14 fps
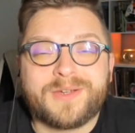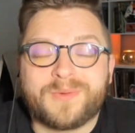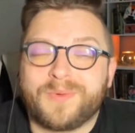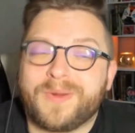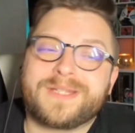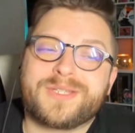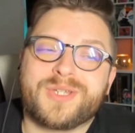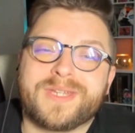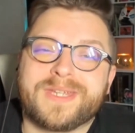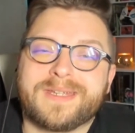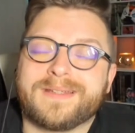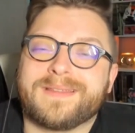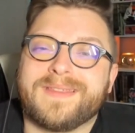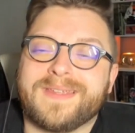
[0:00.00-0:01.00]

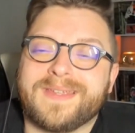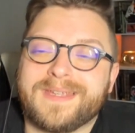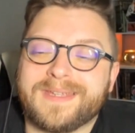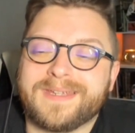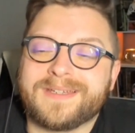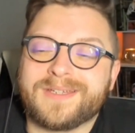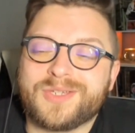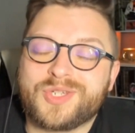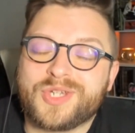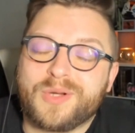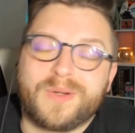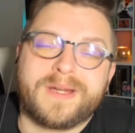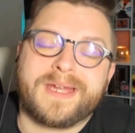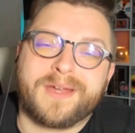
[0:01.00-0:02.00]
watching the
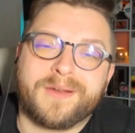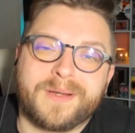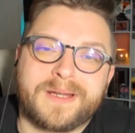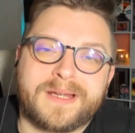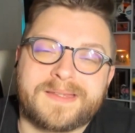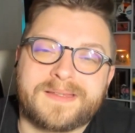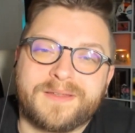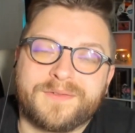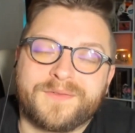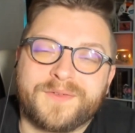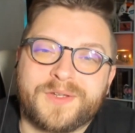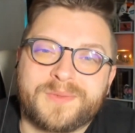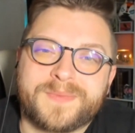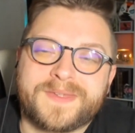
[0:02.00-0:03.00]
Showa era Godzilla
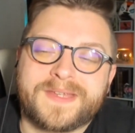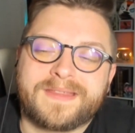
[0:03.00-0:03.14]
films.